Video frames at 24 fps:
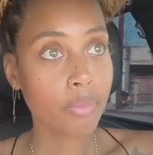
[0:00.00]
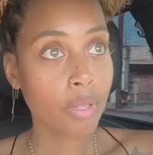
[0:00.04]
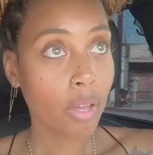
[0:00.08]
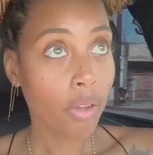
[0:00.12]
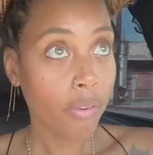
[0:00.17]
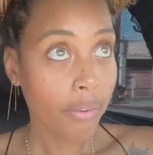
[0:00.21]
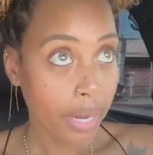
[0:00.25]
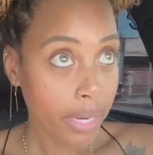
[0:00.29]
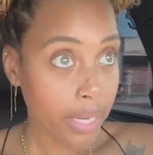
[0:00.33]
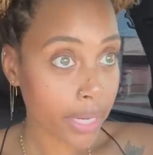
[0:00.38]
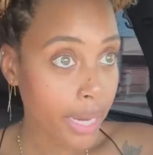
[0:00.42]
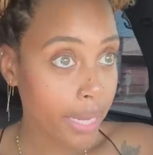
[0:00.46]
all
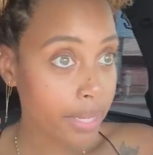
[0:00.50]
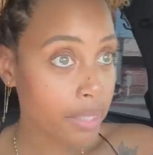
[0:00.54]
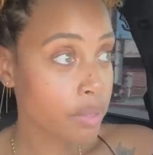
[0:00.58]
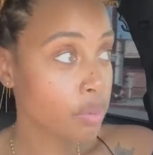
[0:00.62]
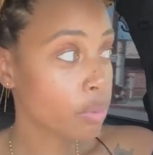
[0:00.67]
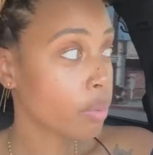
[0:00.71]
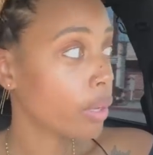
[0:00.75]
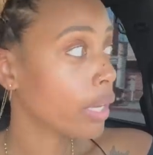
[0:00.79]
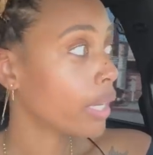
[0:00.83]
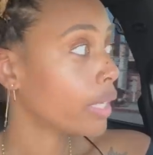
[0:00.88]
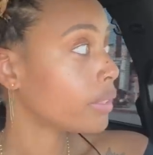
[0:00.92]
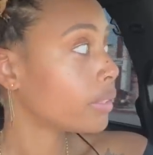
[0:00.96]
right last
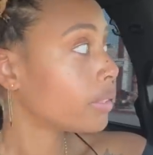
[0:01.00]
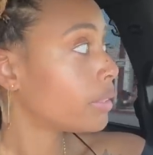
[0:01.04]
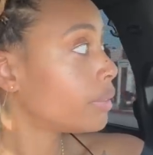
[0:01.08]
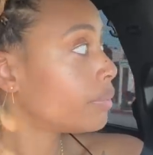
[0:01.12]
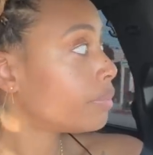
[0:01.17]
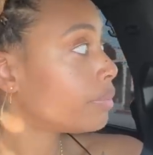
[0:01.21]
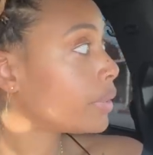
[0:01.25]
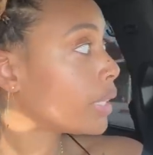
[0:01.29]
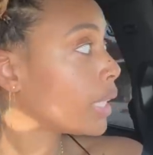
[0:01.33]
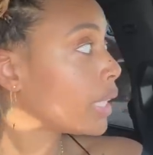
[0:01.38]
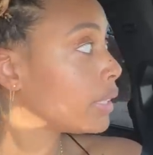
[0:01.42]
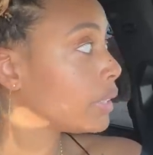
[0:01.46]
one
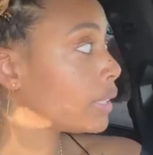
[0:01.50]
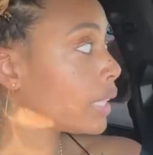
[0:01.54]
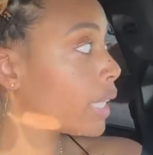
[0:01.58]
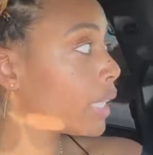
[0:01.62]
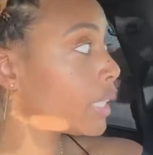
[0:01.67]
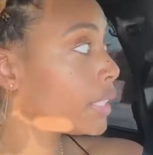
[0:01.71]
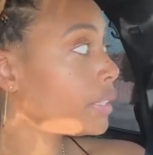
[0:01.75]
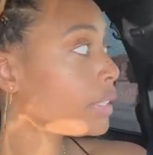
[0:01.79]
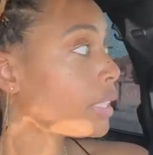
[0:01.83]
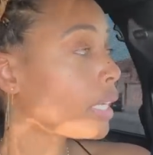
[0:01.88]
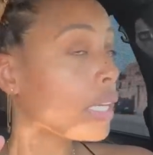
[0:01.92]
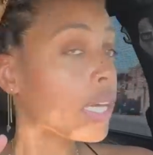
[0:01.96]
and
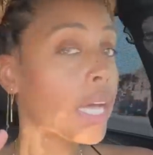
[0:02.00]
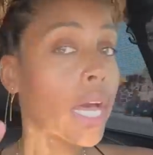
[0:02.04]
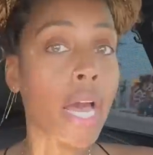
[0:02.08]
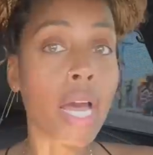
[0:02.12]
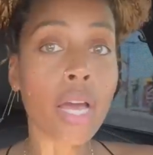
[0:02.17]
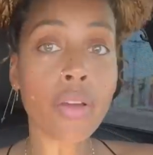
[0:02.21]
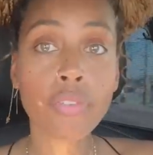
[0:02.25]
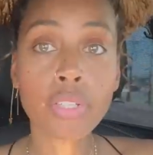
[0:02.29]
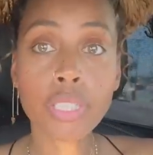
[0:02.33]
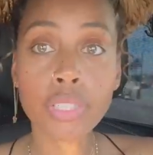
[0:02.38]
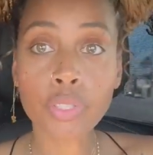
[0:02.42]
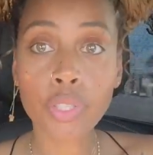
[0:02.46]
then
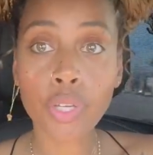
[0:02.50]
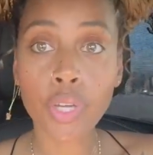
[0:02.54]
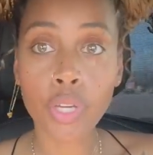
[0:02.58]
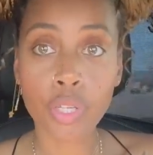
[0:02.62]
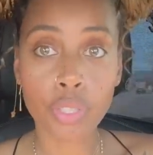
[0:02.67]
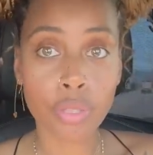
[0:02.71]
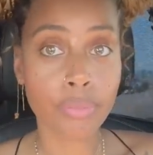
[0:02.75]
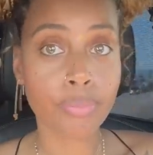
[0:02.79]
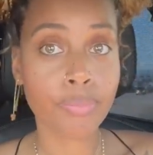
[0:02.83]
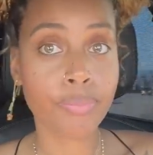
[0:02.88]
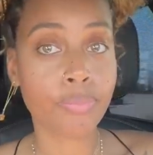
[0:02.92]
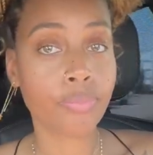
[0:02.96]
i
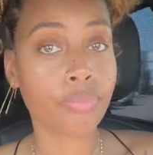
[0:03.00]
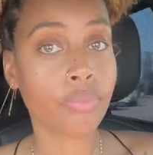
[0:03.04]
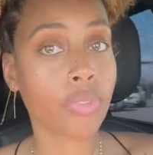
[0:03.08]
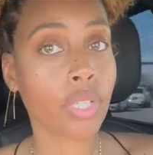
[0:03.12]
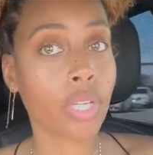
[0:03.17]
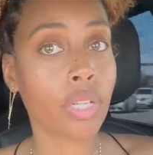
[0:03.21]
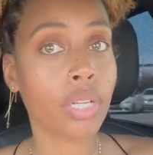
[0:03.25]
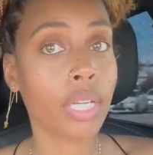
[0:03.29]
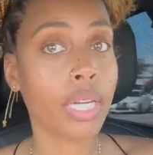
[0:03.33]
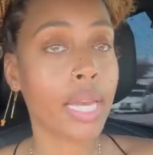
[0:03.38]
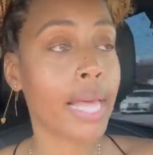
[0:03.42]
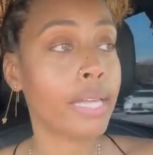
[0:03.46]
return
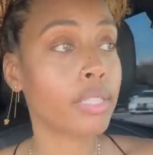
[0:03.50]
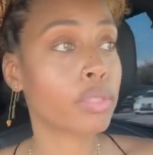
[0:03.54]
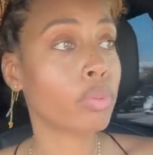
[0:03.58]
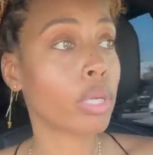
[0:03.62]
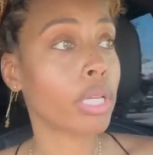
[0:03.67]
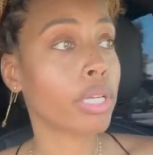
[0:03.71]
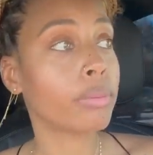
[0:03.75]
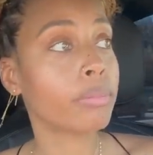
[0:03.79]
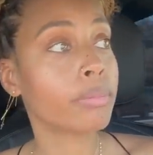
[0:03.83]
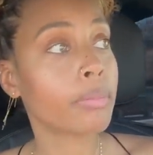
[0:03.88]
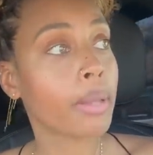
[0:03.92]
last one